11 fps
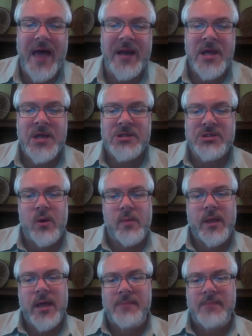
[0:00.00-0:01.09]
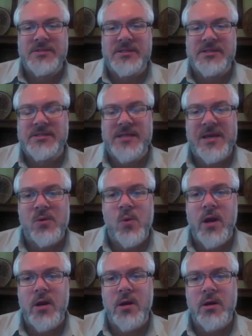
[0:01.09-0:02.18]
So it becomes this thing
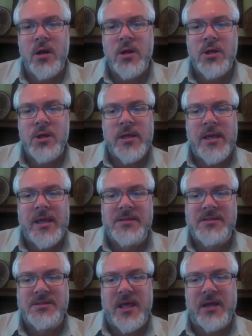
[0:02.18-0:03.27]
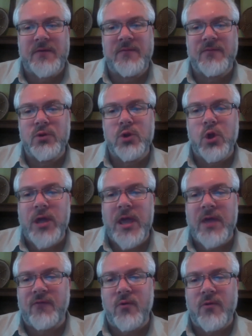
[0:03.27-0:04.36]
where instead of looking
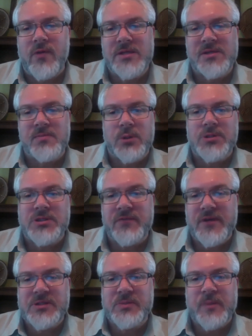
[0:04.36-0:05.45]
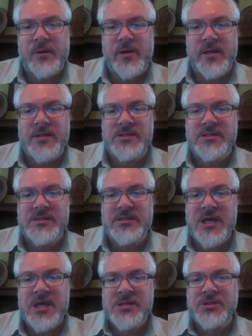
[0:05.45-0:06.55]
for these immersive experiences,
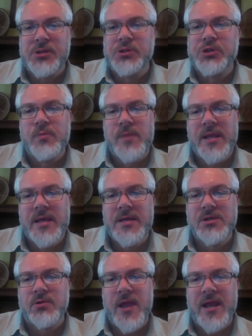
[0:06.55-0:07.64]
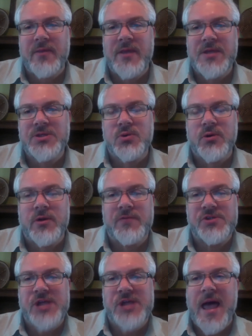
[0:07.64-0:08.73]
social media is creating these sort of
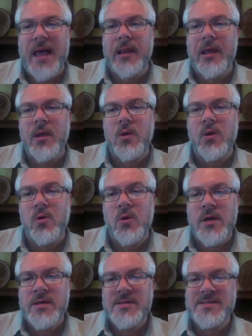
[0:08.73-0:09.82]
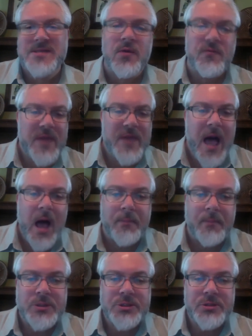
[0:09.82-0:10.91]
shallow selfie
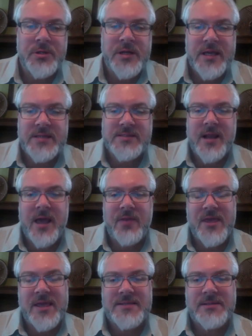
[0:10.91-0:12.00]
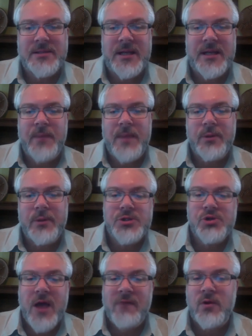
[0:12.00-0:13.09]
opportunities that I think is leading people to
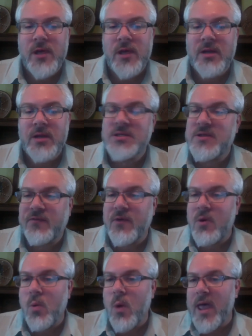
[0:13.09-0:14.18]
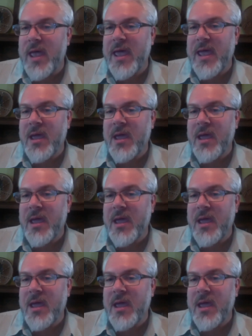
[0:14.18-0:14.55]
travel in a different way,